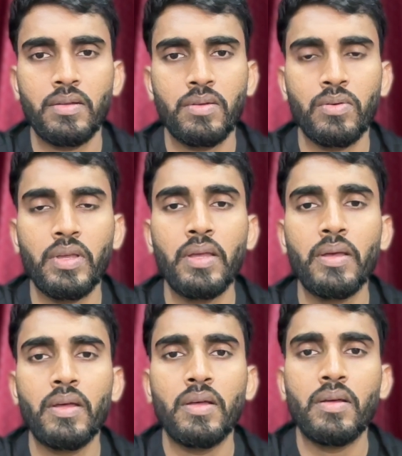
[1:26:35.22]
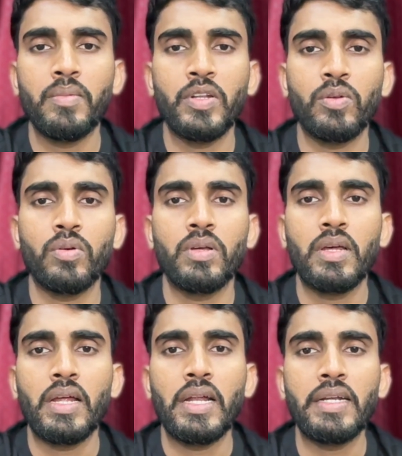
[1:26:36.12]
Okay, pin code,
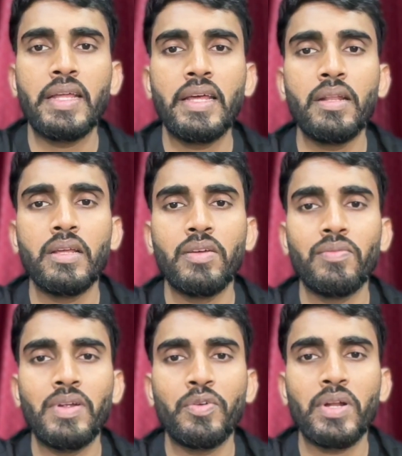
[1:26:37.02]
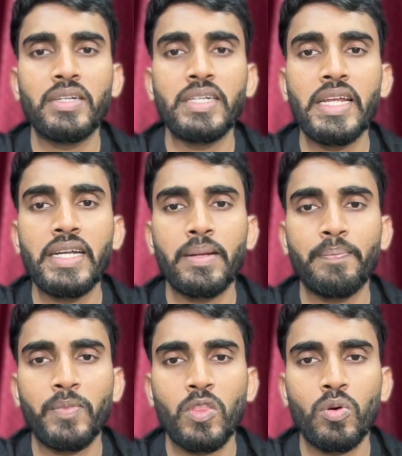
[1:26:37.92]
and then we have to write a date.
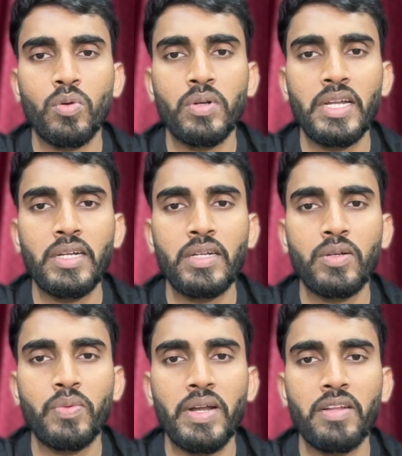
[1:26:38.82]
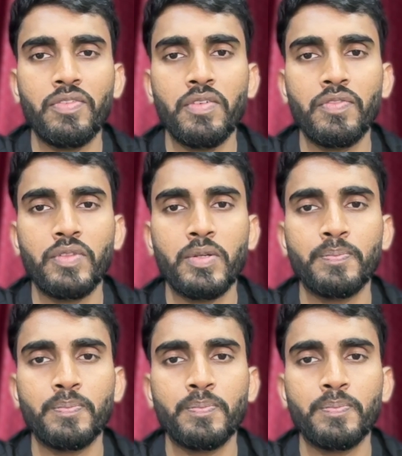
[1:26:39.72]
So date 25th